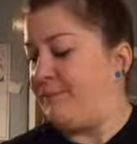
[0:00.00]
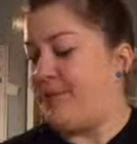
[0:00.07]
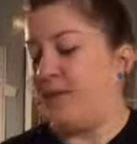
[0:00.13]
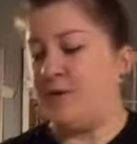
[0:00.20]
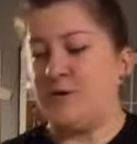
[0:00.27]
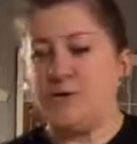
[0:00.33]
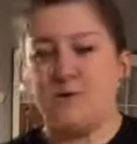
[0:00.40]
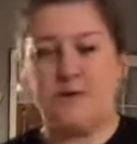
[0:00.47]
You
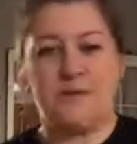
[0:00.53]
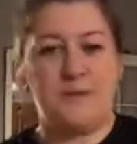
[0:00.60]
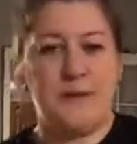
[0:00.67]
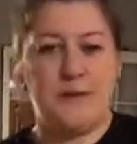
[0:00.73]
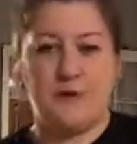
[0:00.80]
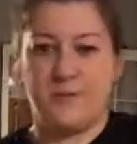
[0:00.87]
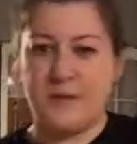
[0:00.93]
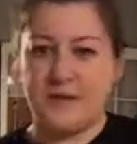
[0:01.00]
can do a
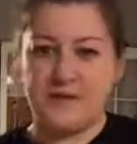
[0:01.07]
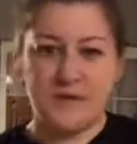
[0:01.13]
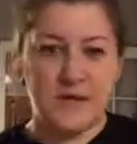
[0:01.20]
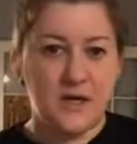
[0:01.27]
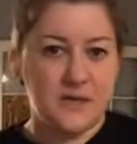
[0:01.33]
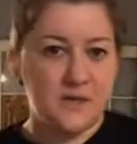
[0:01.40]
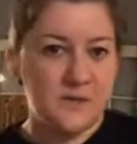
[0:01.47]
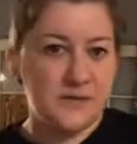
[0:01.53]
tomato-based
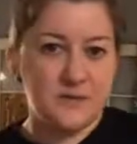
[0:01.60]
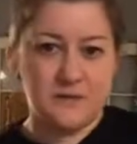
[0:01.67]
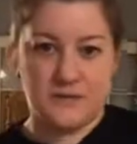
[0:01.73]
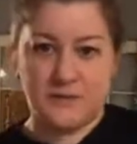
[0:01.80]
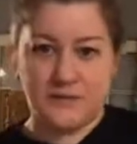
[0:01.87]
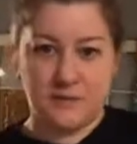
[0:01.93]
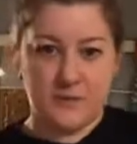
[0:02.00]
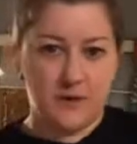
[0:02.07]
sauce,
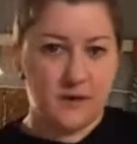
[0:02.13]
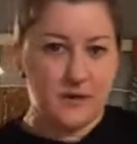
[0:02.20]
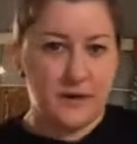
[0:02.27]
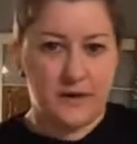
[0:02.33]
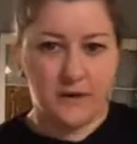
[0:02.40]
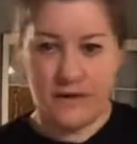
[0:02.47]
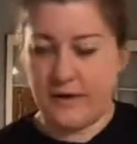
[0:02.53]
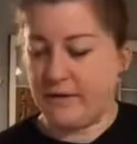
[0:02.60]
just a
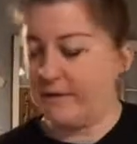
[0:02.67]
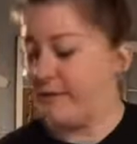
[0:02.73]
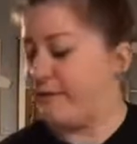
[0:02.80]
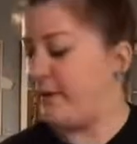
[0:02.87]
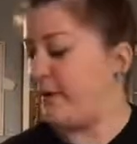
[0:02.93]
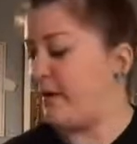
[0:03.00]
marinara.